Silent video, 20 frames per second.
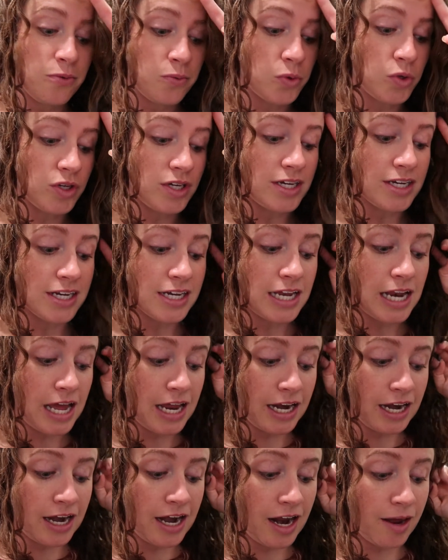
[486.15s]
we'll eat it.
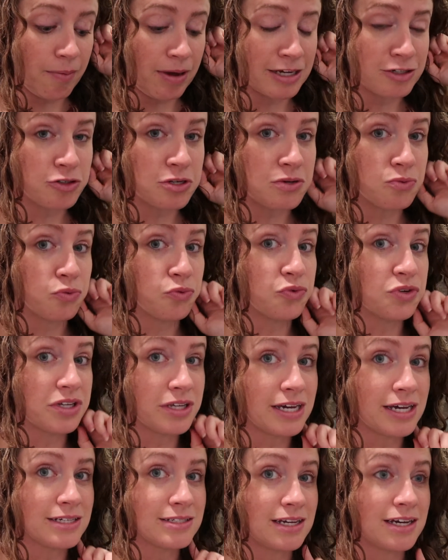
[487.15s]
And I'm actually
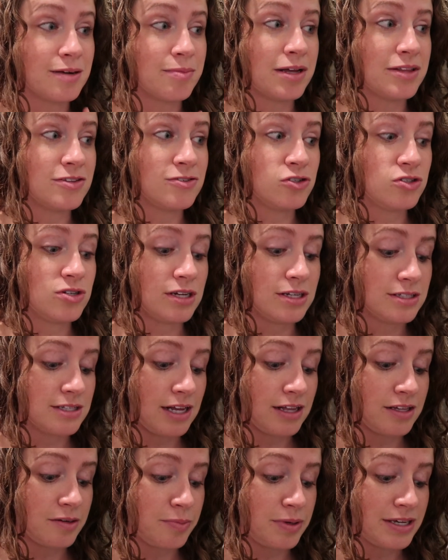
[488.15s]
really excited about this chicken
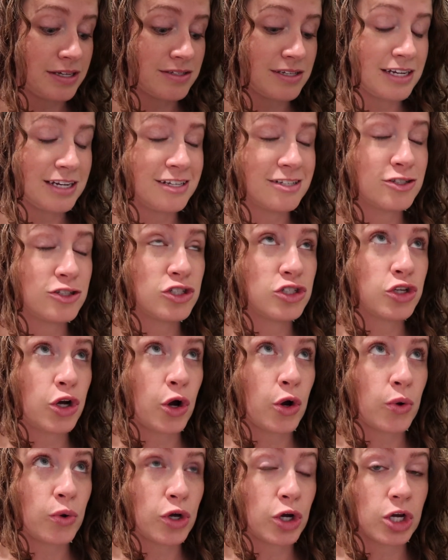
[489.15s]
salad because it is so
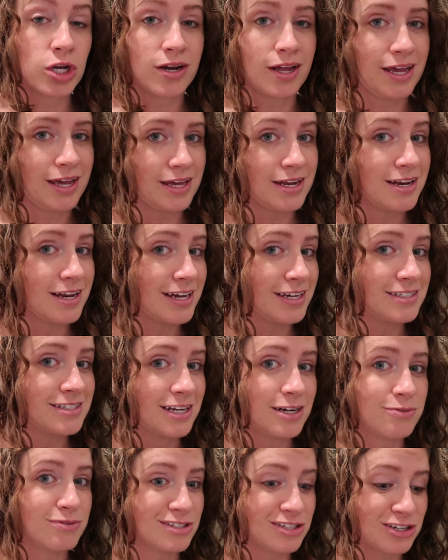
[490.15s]
good. And Nick
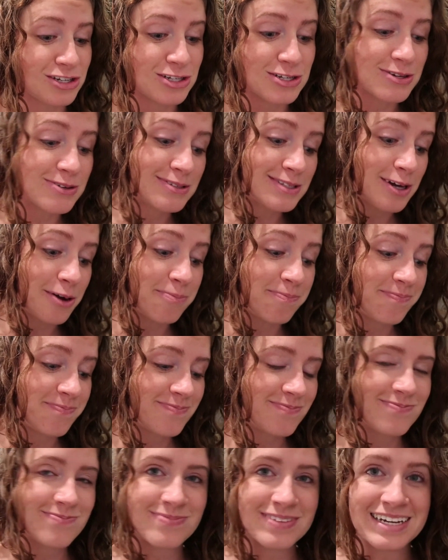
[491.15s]
said it was good too, so
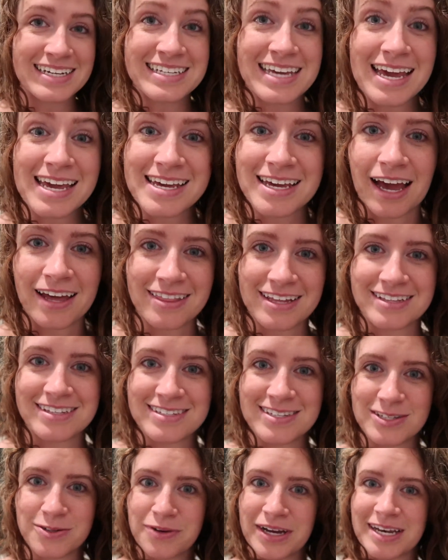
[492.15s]
yay, I think this
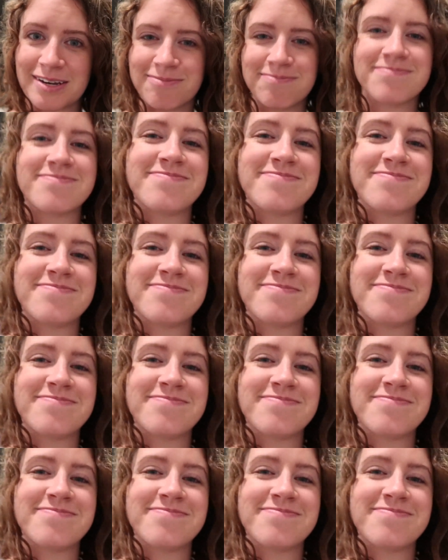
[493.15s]
is a win.